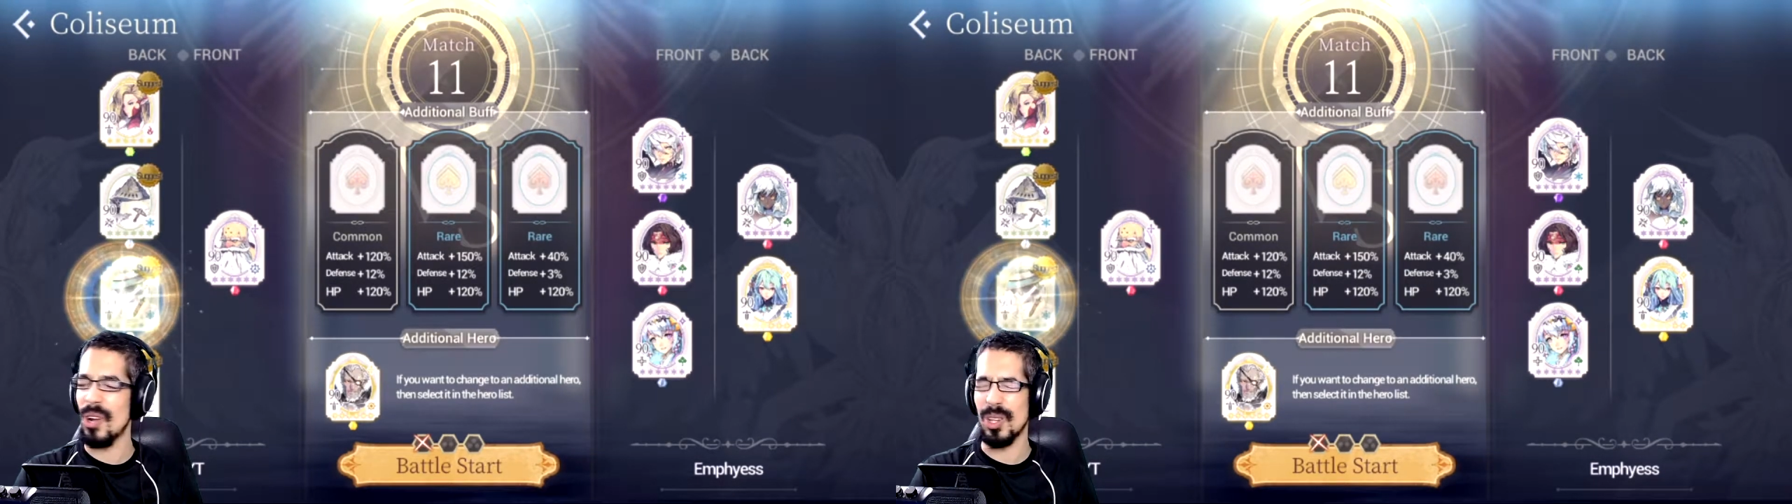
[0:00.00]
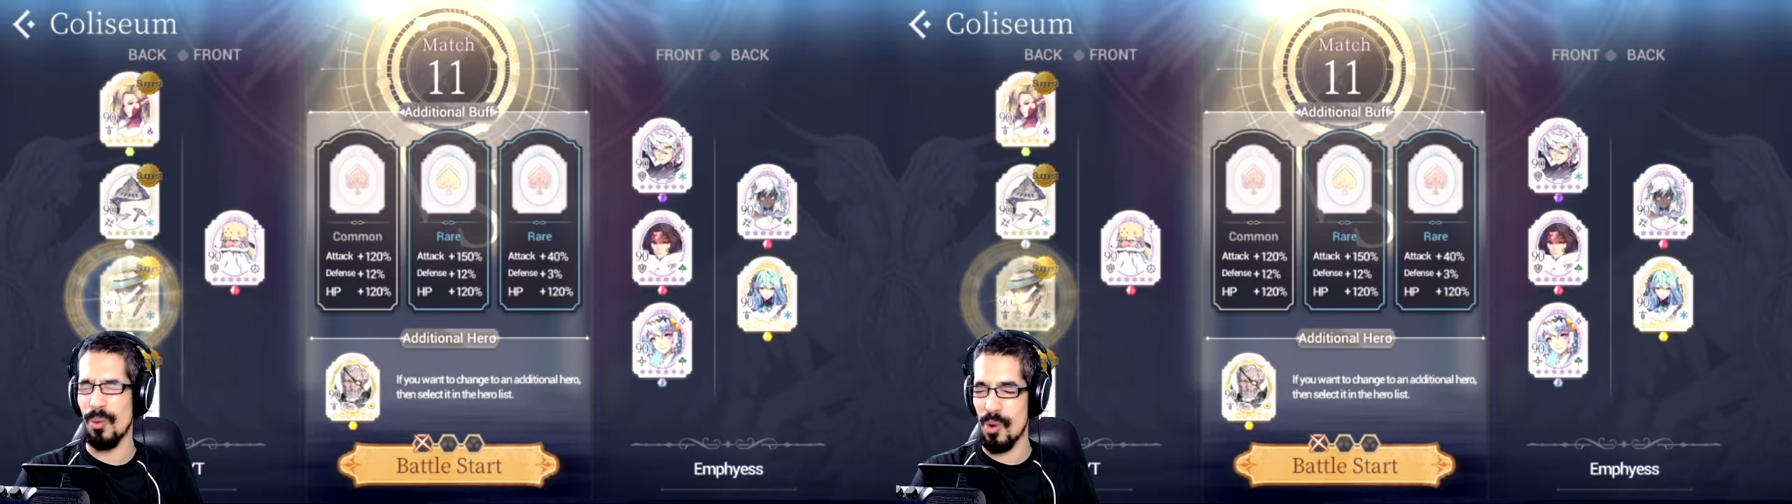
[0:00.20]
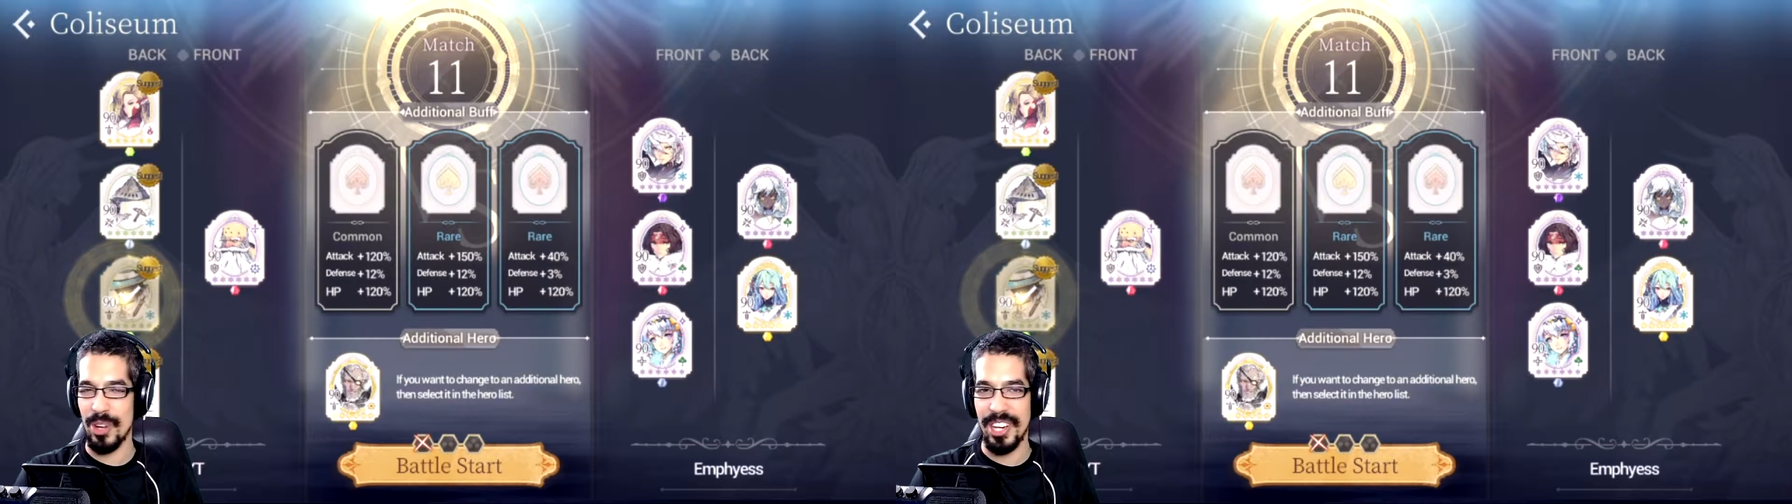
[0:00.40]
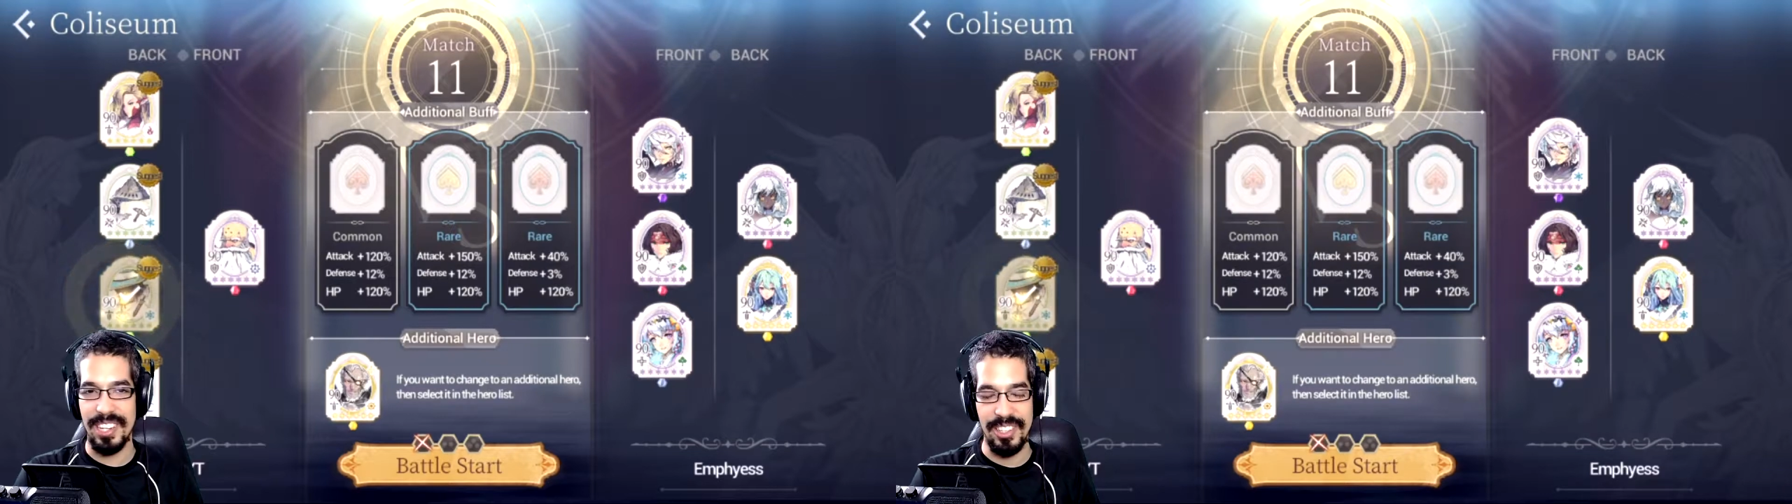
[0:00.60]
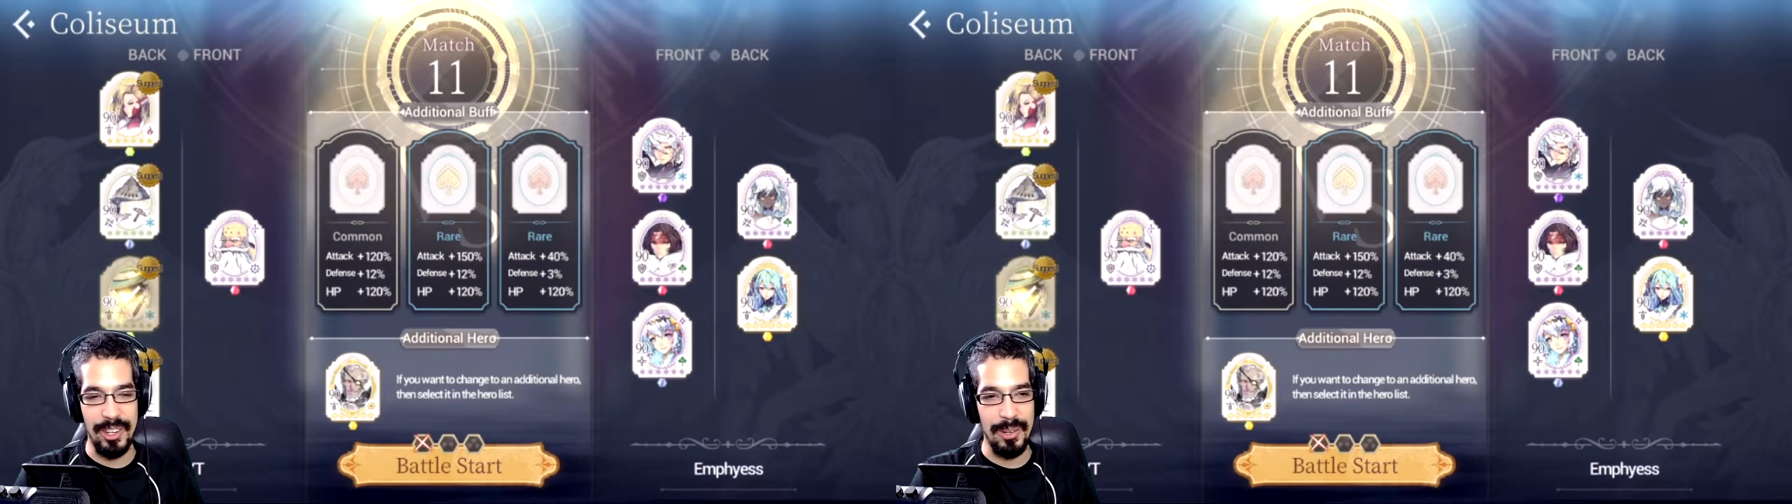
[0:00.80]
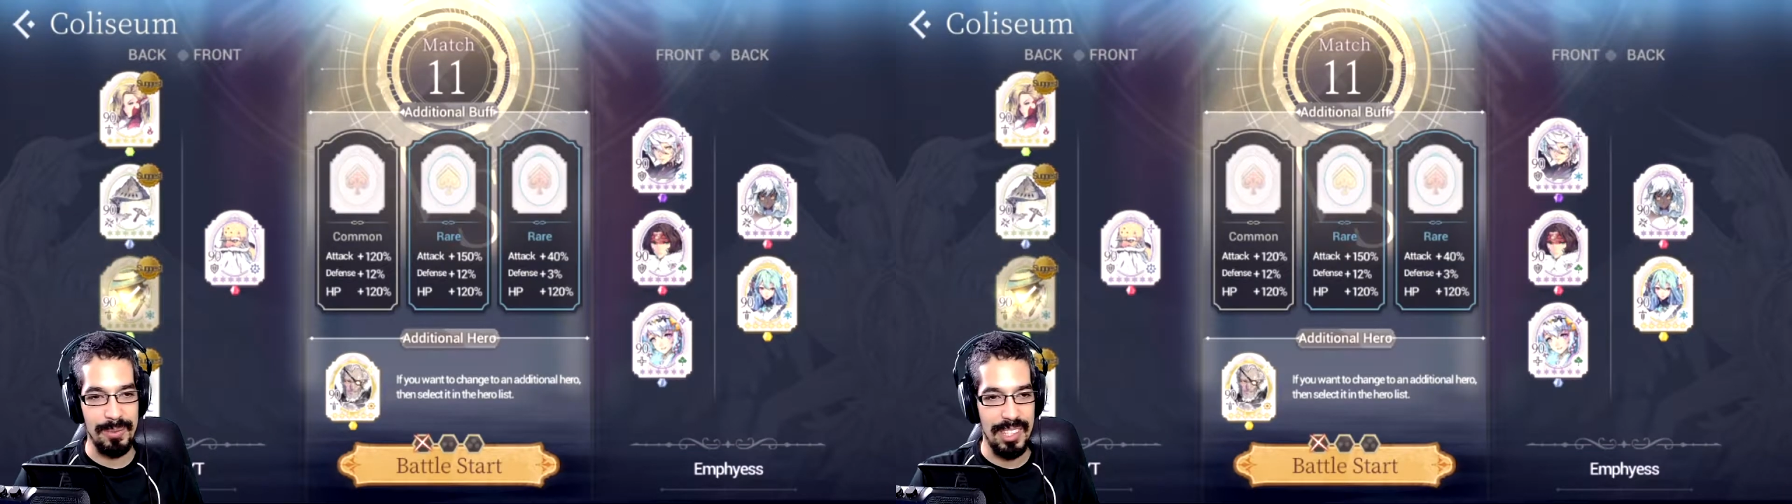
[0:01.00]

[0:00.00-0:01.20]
not working, you know.